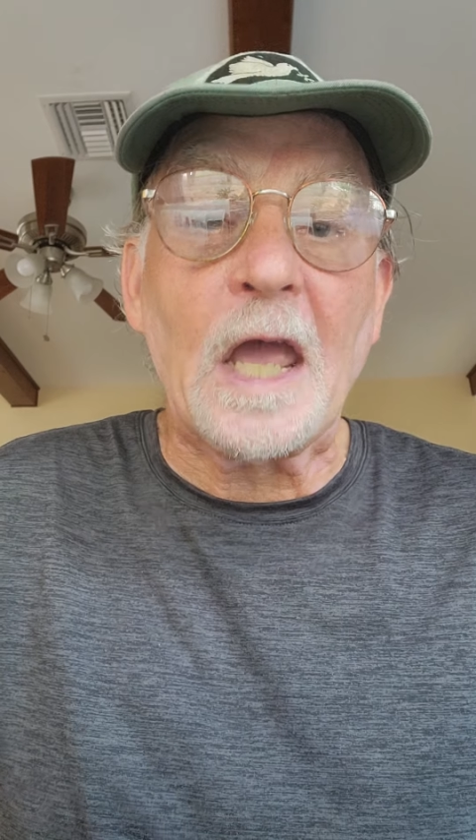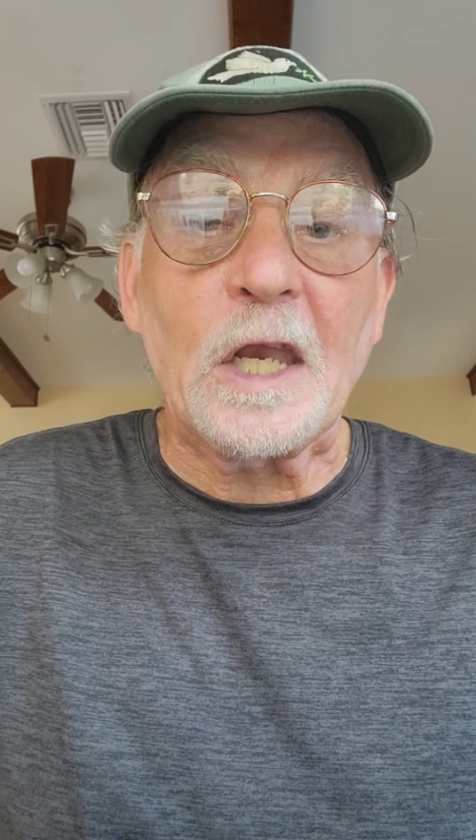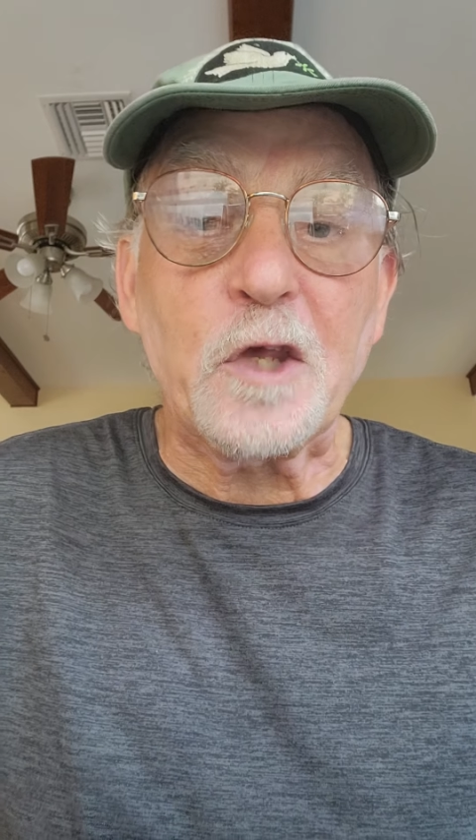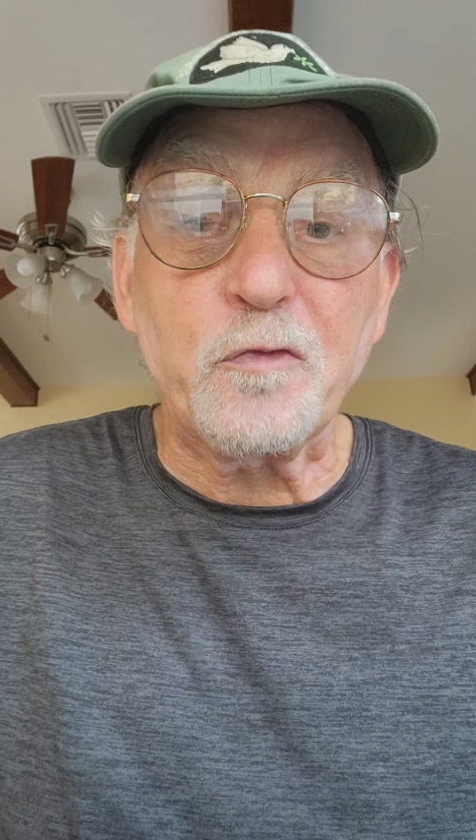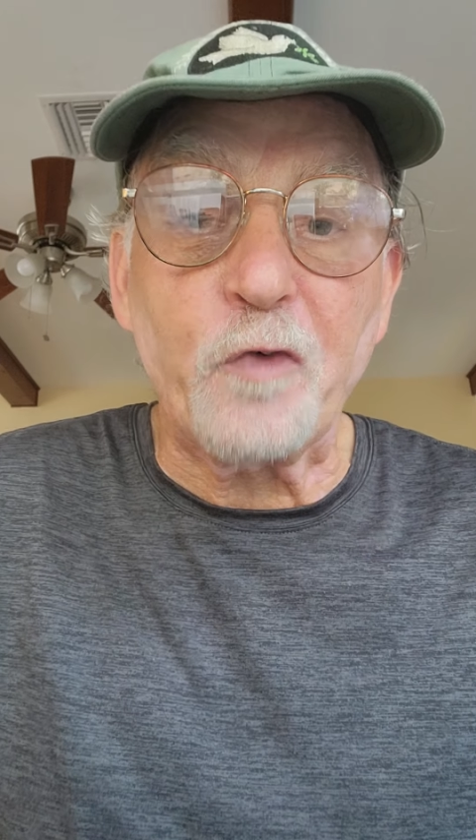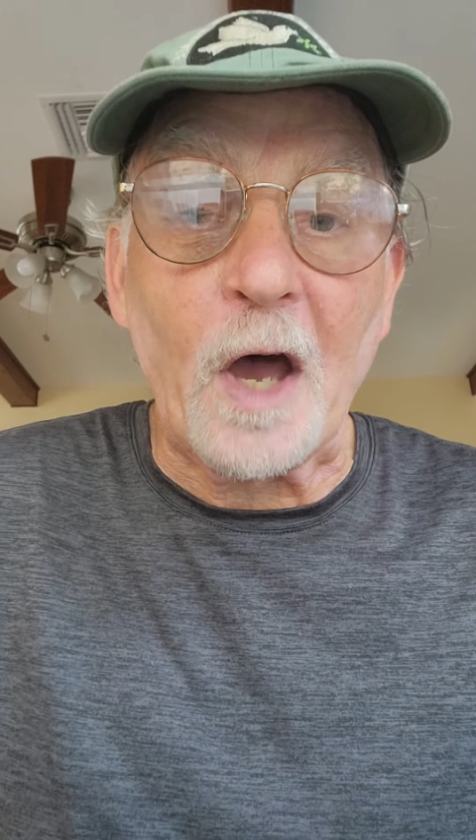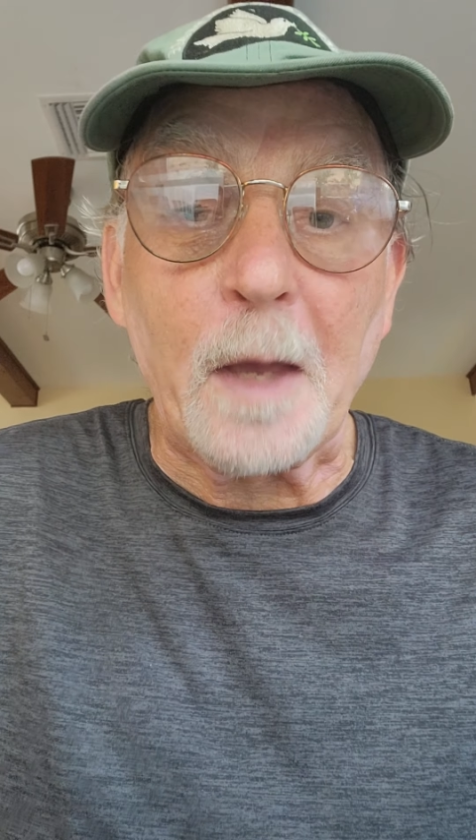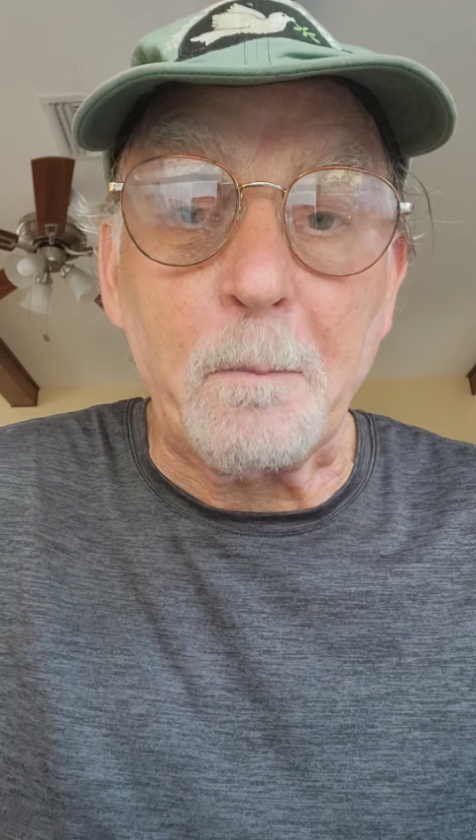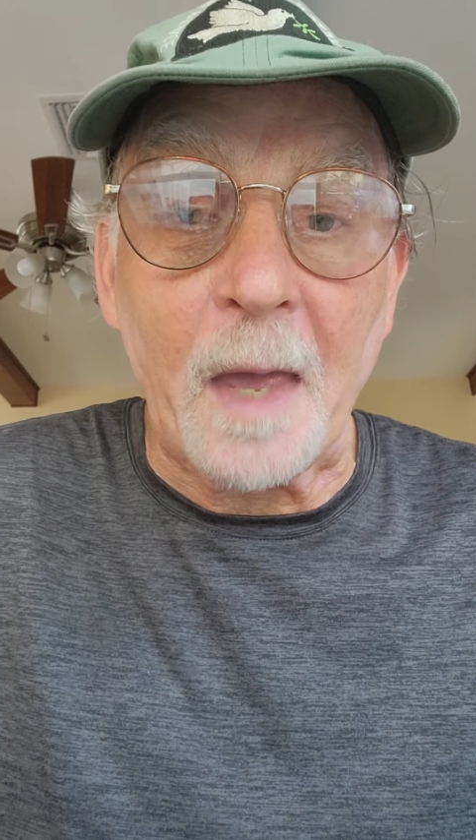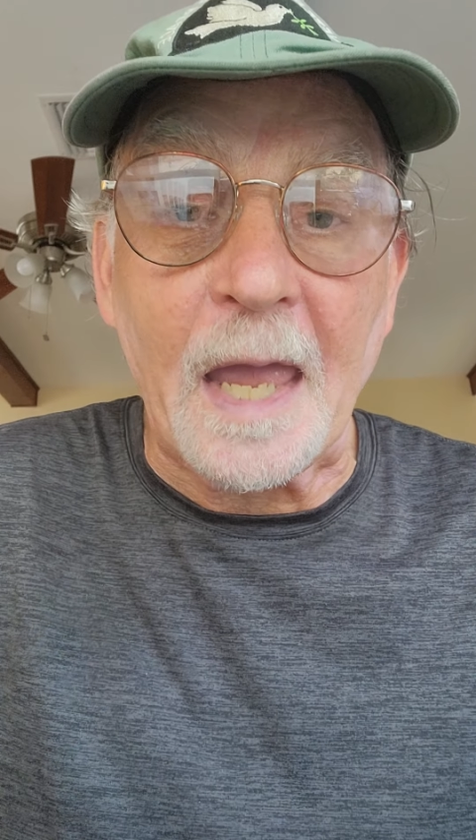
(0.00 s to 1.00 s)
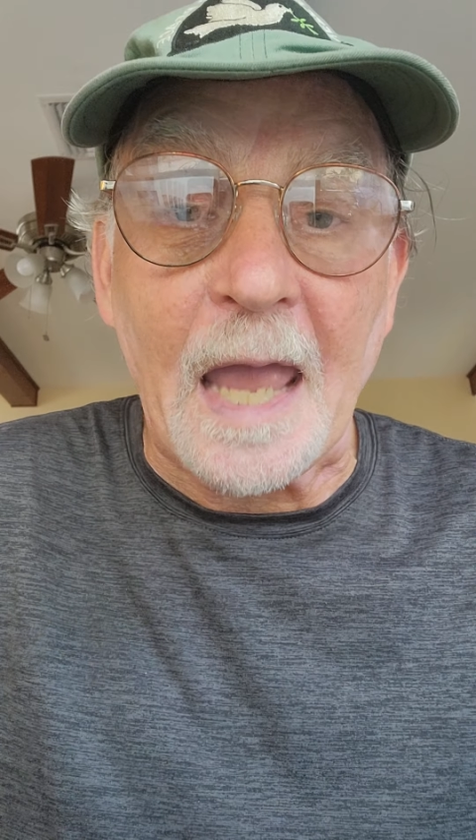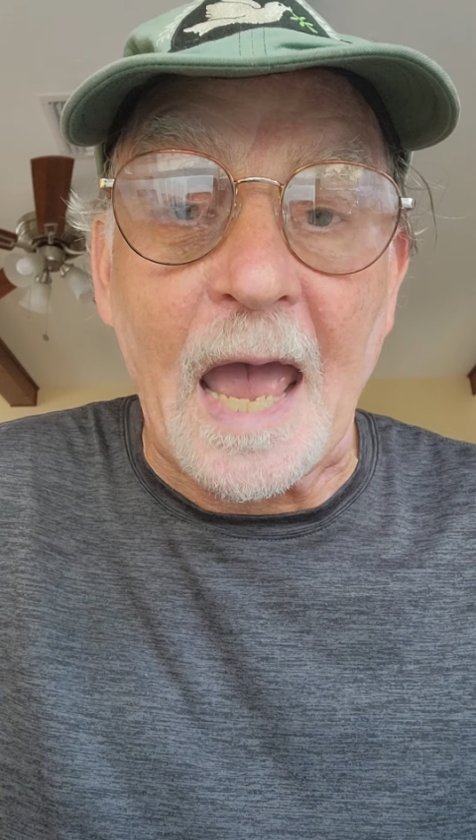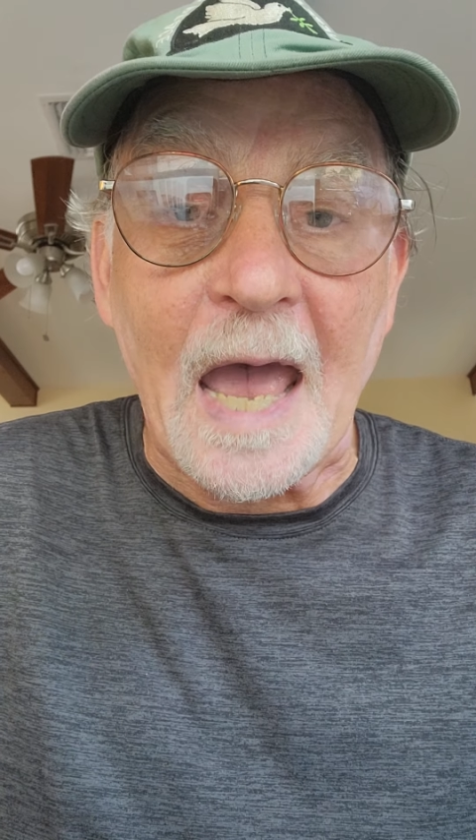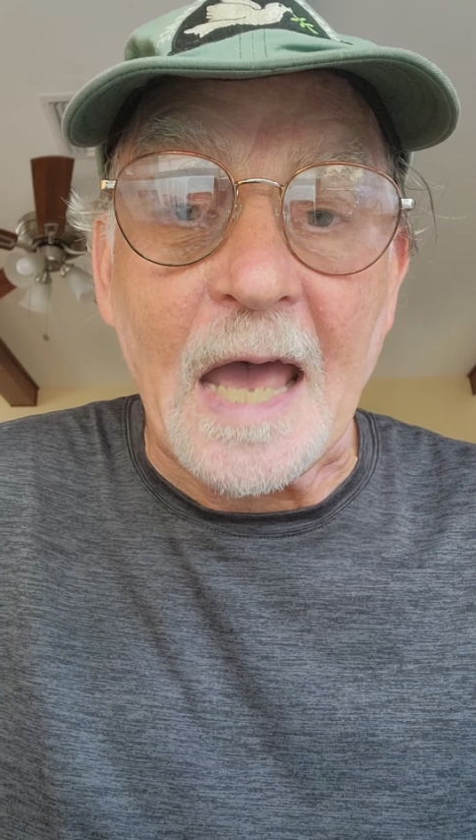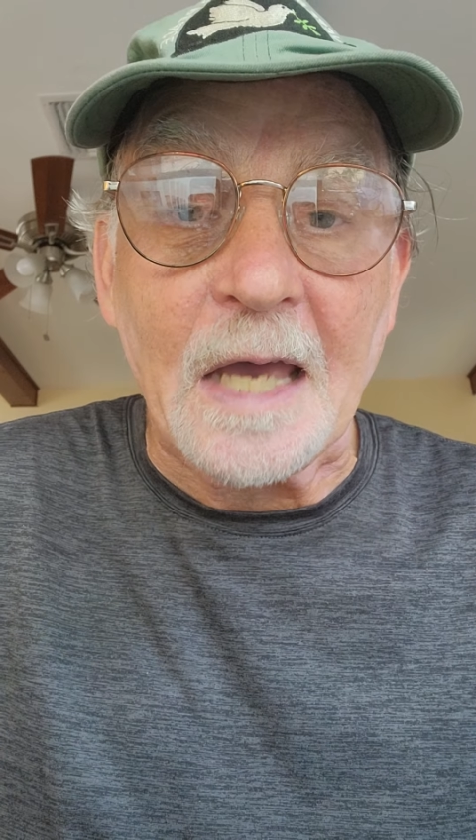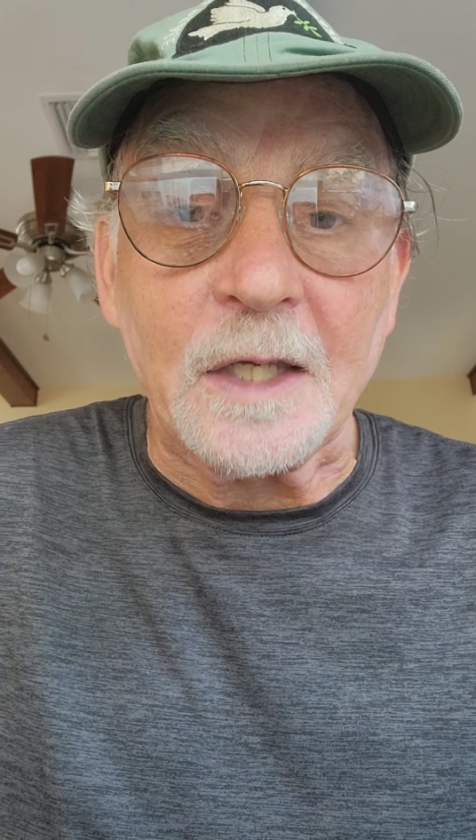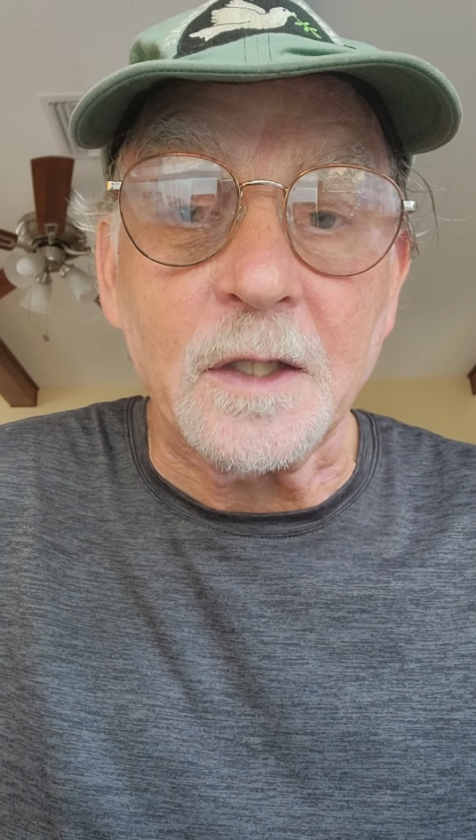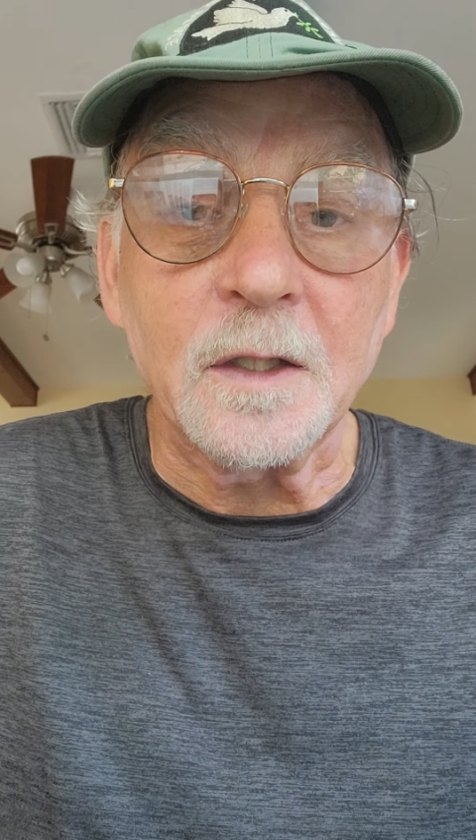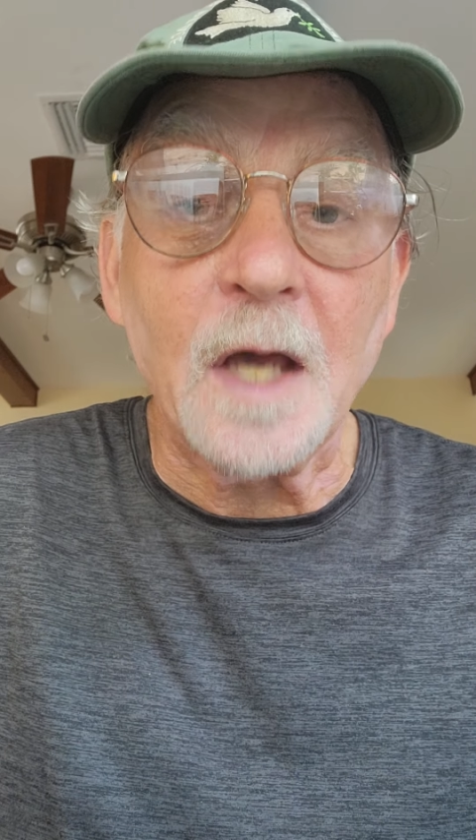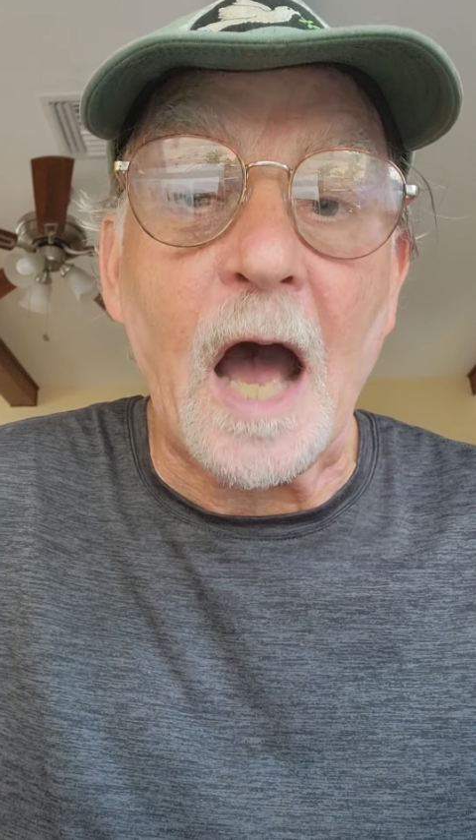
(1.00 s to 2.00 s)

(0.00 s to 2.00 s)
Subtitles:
and if I may add,